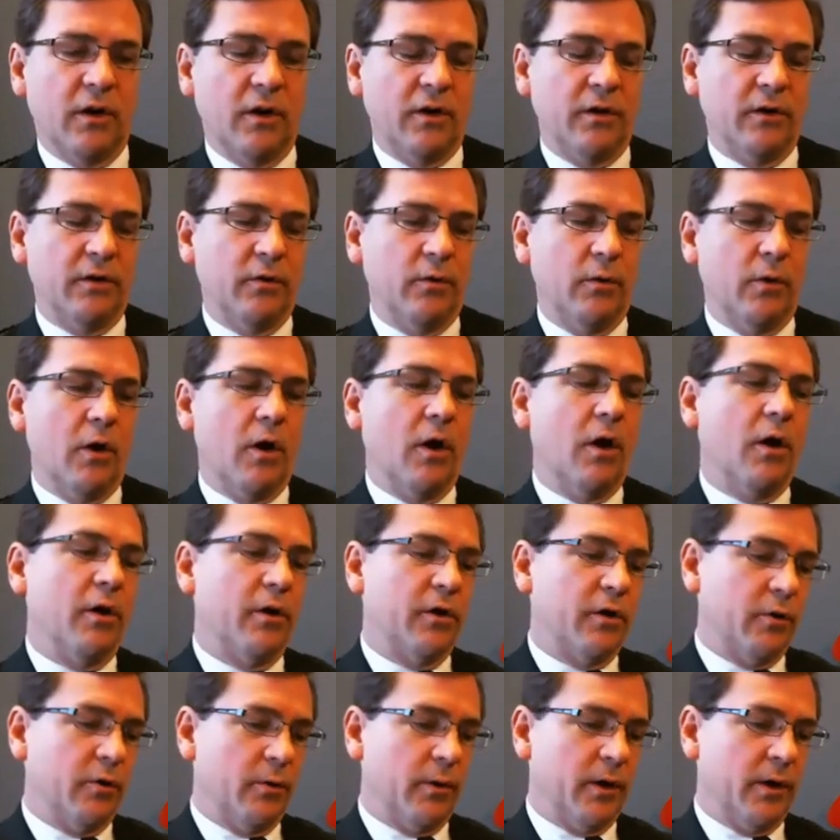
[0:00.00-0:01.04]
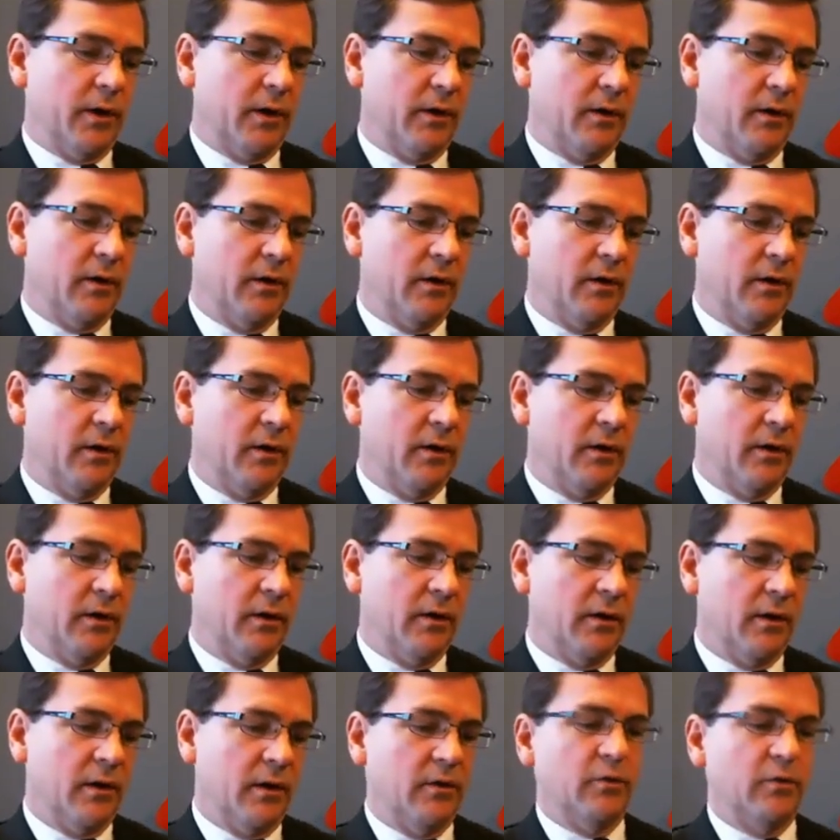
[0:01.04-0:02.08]
are you arguing
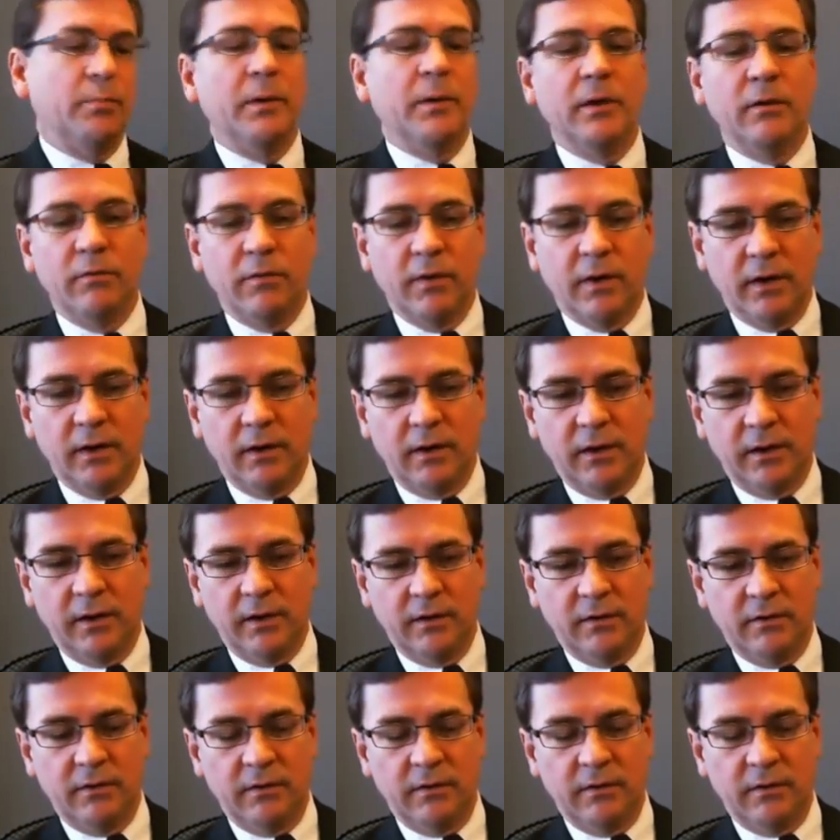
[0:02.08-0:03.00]
is being violated?